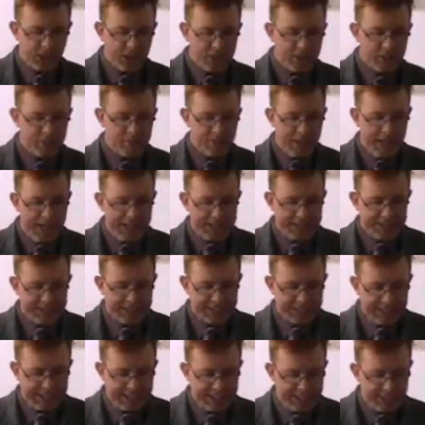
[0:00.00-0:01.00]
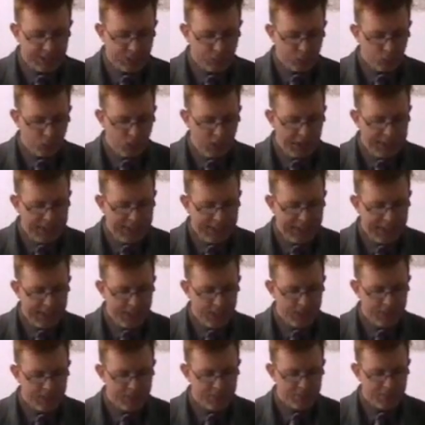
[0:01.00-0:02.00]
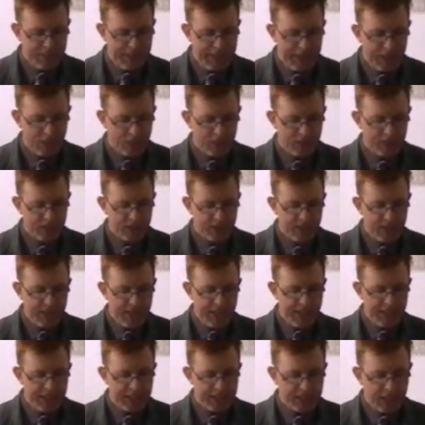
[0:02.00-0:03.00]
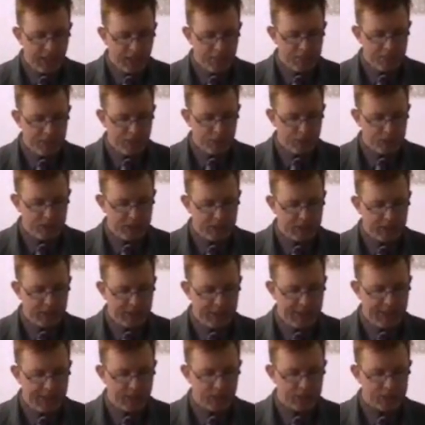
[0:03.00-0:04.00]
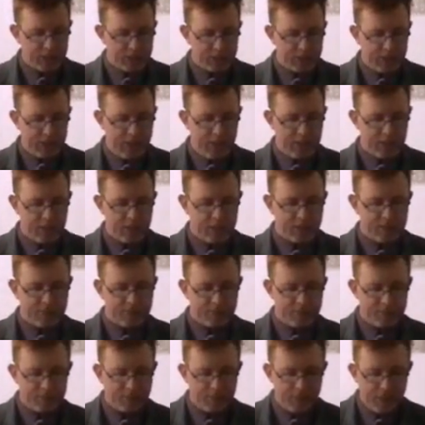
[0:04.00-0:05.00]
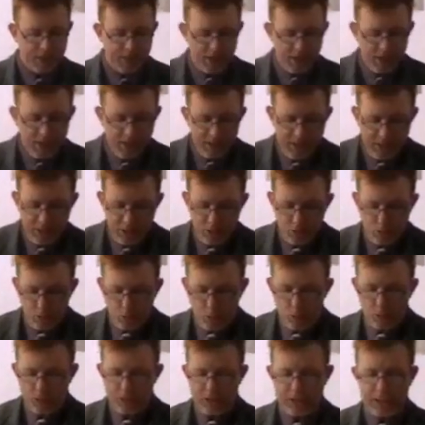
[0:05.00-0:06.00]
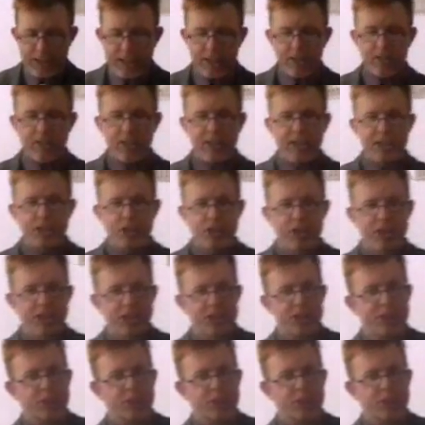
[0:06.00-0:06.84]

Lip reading: of Man seated at the right hand of the power and coming with the clouds of heaven." Now, ordinarily, Jesus'